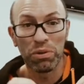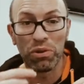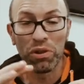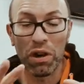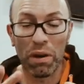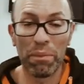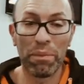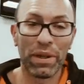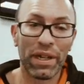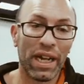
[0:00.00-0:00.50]

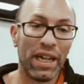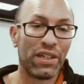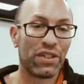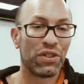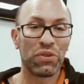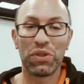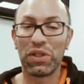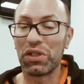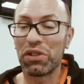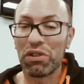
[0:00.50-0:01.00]
combinations,
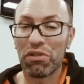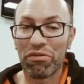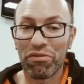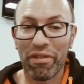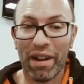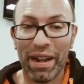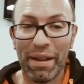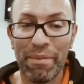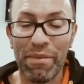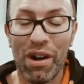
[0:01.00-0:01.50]
all this
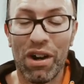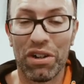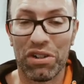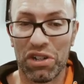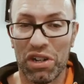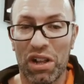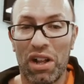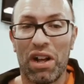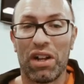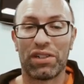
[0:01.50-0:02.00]
great
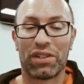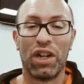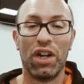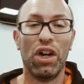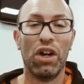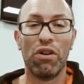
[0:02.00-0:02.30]
martial arts,